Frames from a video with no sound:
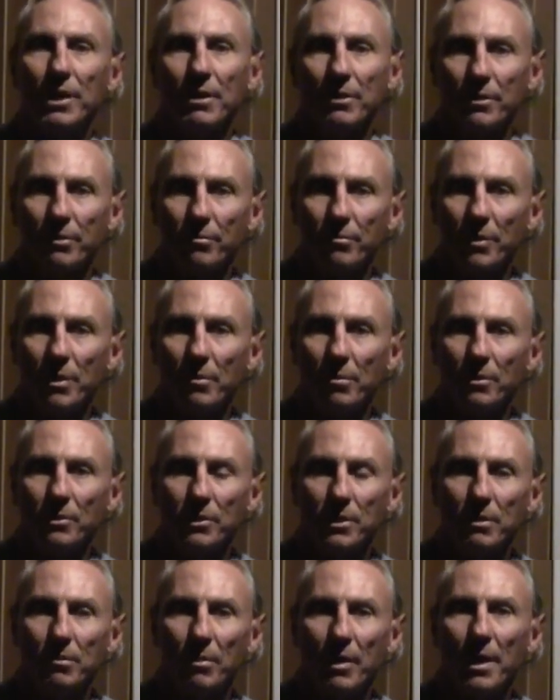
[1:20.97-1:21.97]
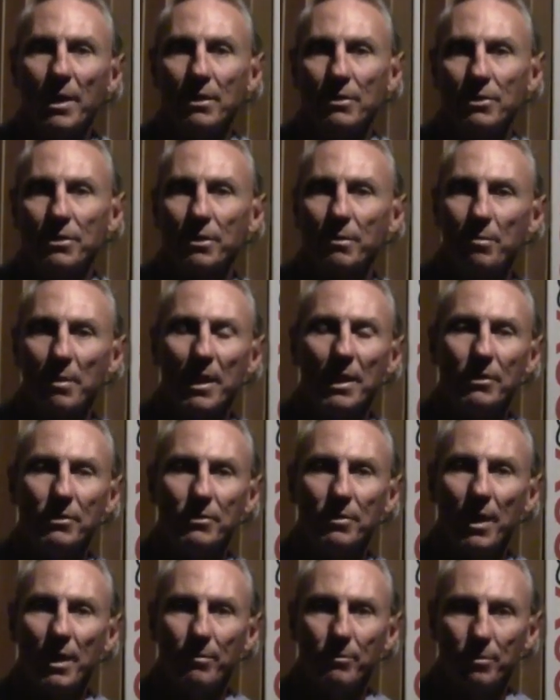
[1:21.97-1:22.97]
at the frequency range the bass
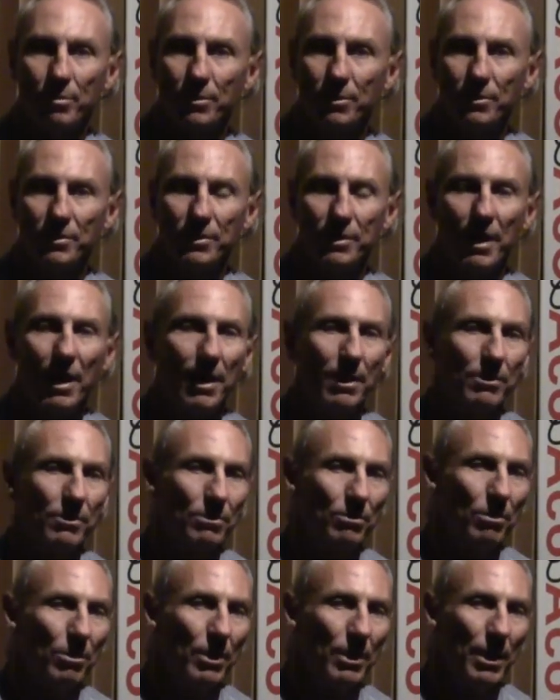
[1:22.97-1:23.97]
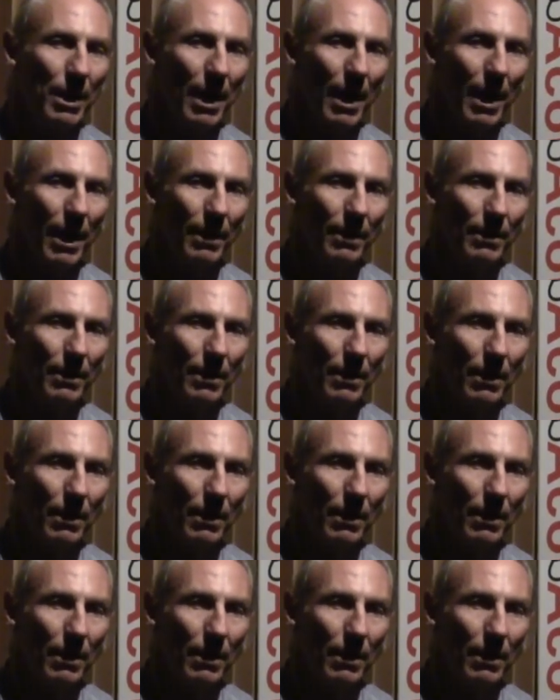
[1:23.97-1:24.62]
traps were designed to work at,